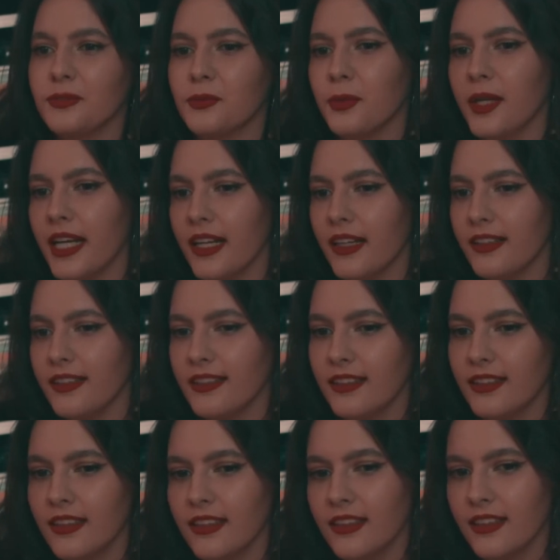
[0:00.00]
read
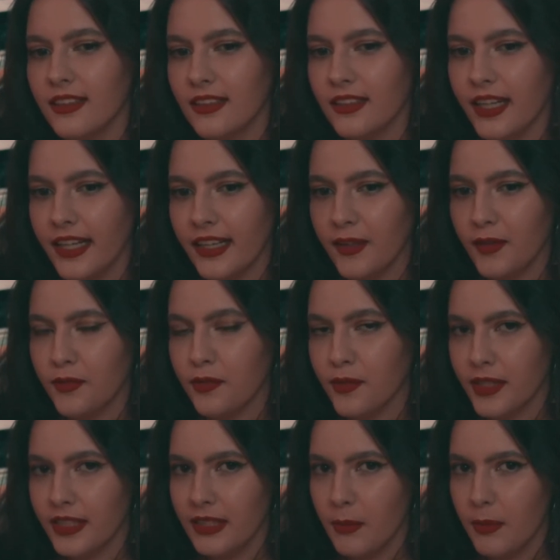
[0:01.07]
like
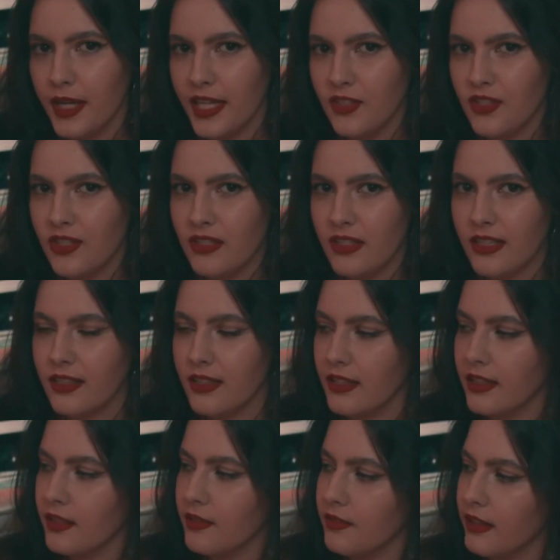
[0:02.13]
40 pages, I
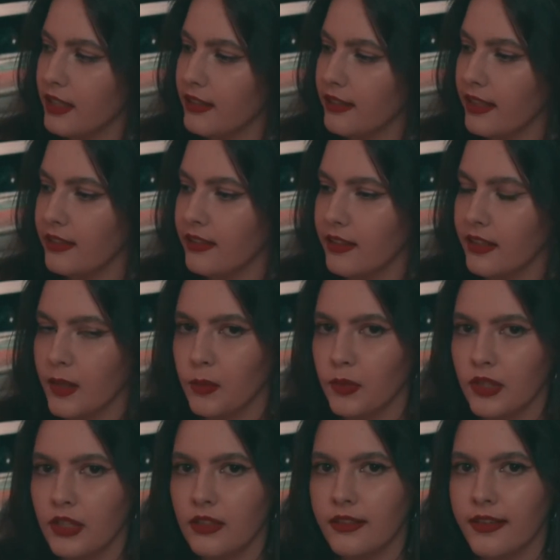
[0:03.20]
think, of it, and then I
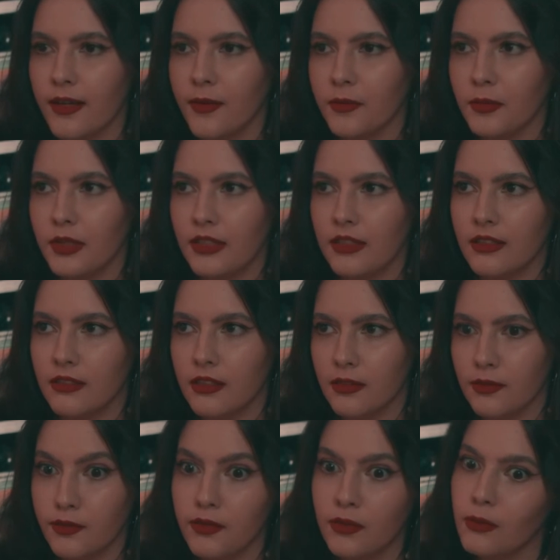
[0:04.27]
put it down because
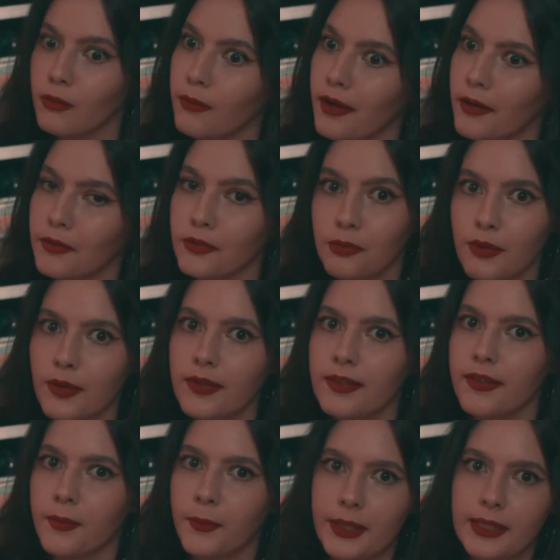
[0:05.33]
of, well,
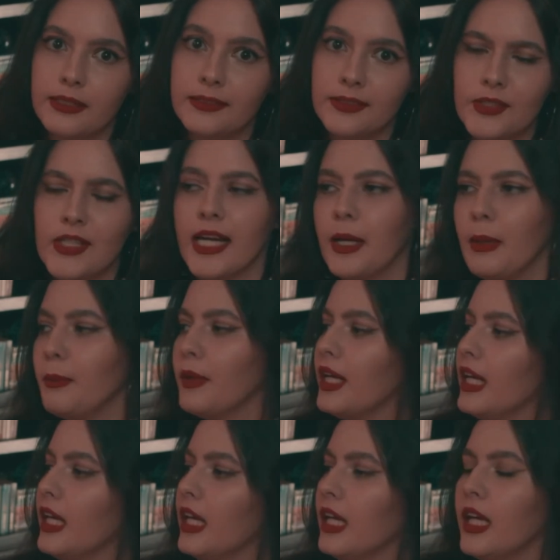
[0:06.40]
spoiler, Wheel of Time.
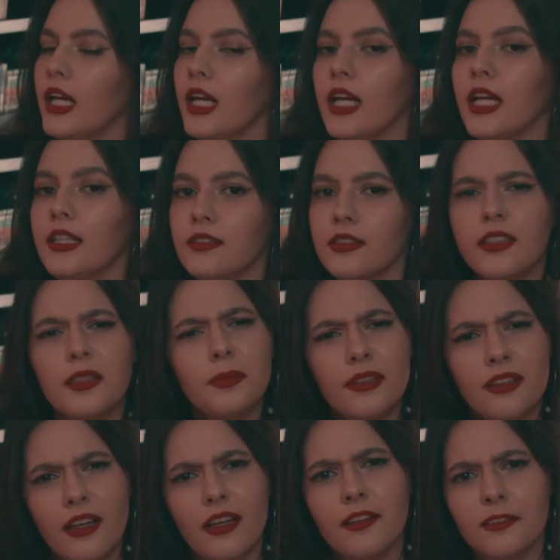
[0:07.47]
It took up a
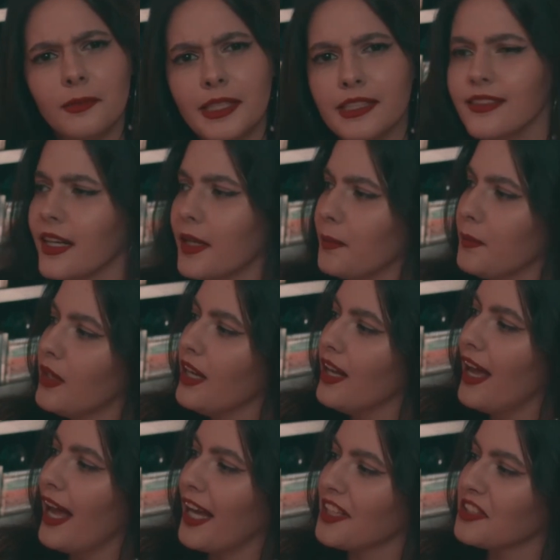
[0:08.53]
lot of my
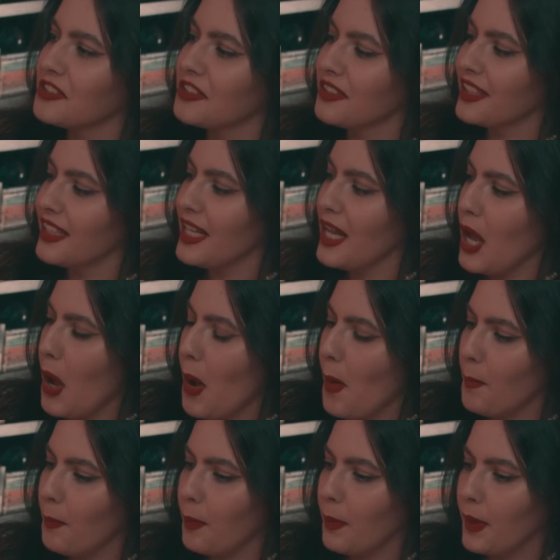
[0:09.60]
time, actually.
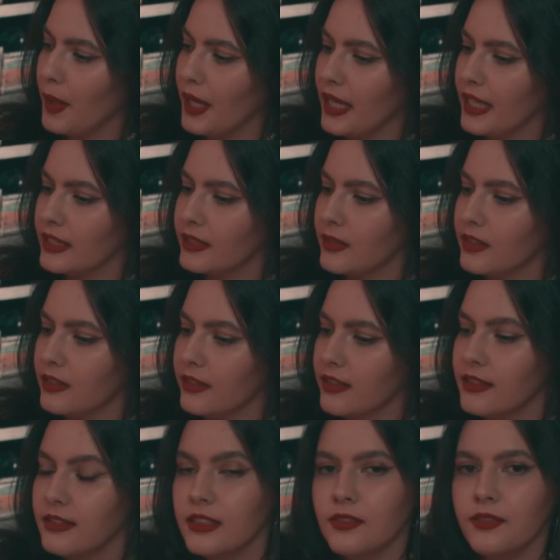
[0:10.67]
But
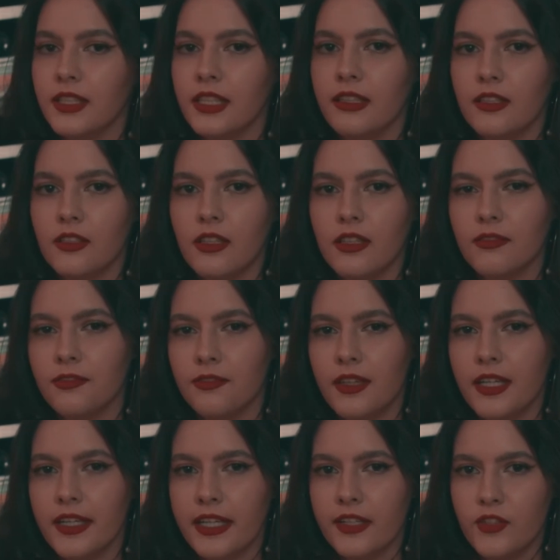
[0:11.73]
this is a
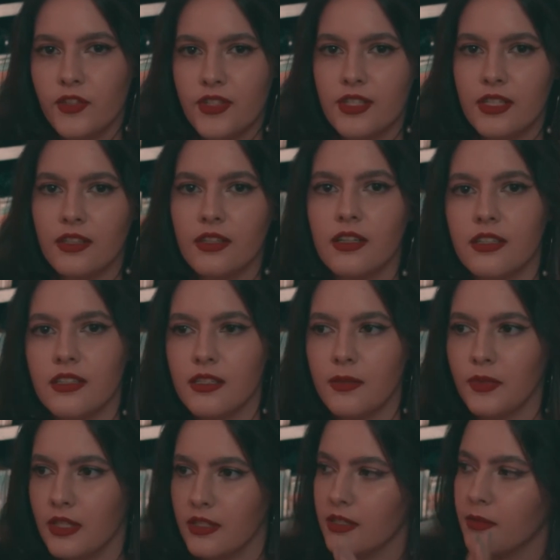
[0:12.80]
very interesting
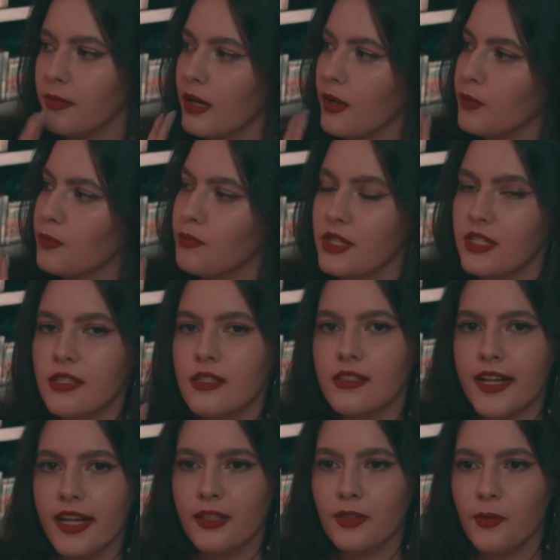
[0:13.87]
concept. It's about Mrs.
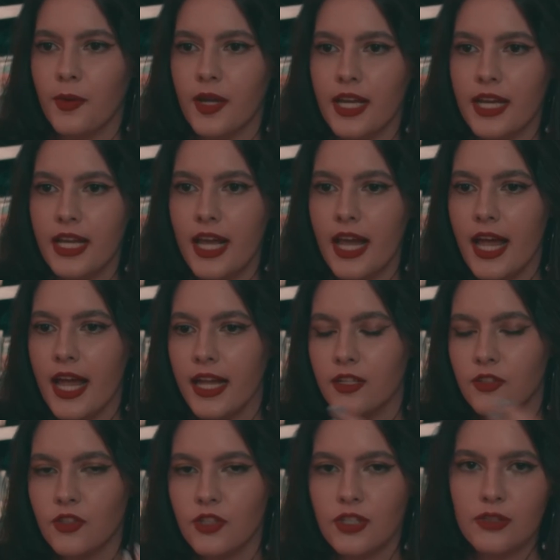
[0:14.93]
Dalloway,
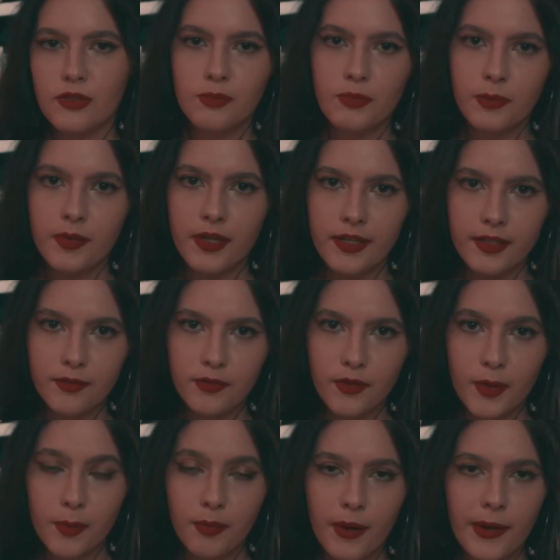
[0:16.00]
and she's preparing
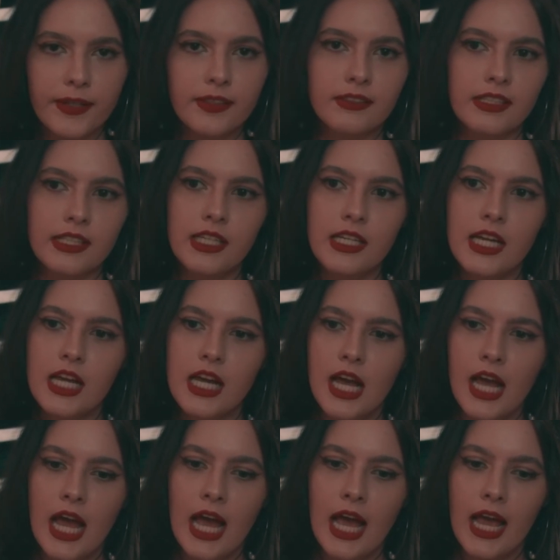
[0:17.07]
for a party.
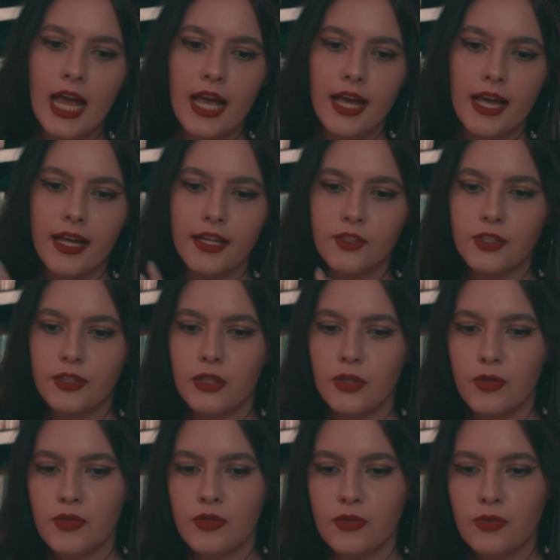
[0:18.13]
And she
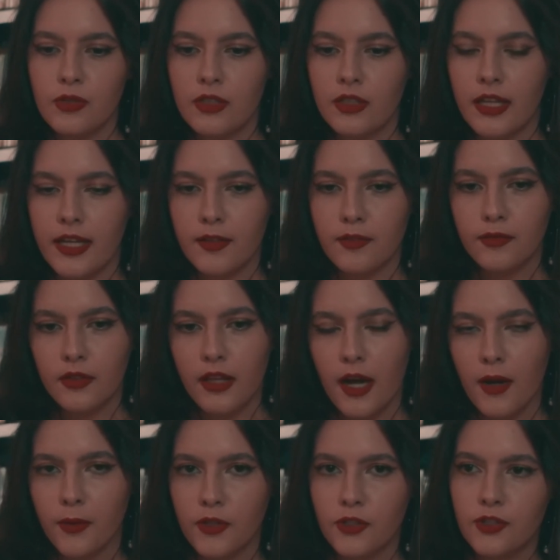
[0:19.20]
goes to the, like,
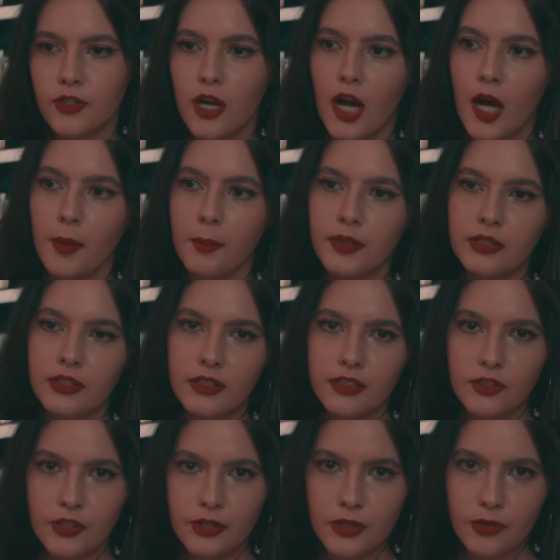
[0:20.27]
flower shop, and
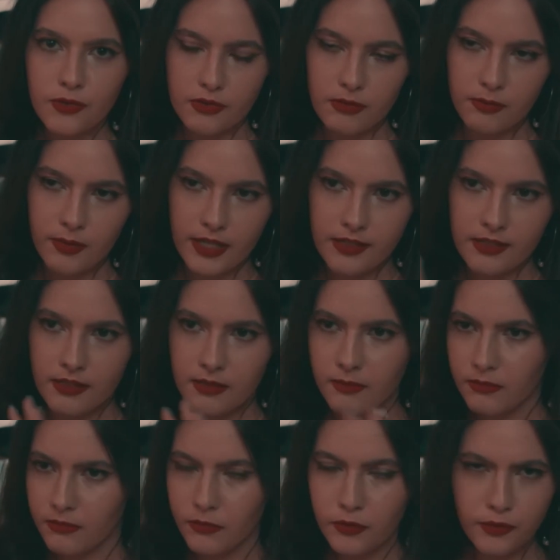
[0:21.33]
then she goes to buy
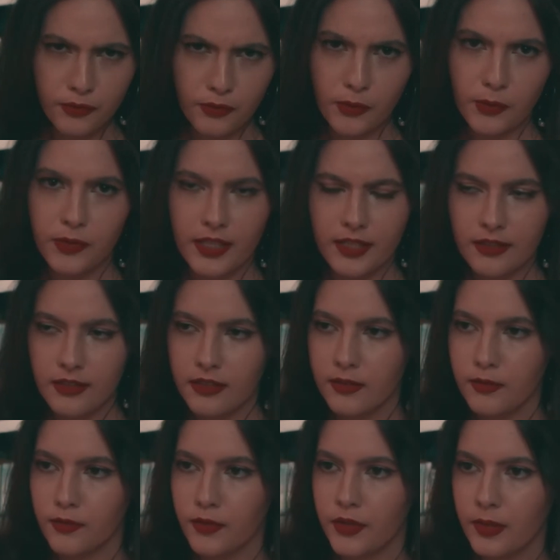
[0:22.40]
some food, I
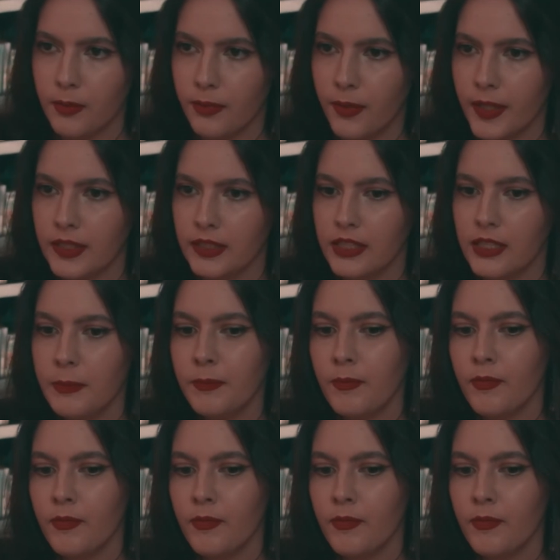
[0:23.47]
think, for the party.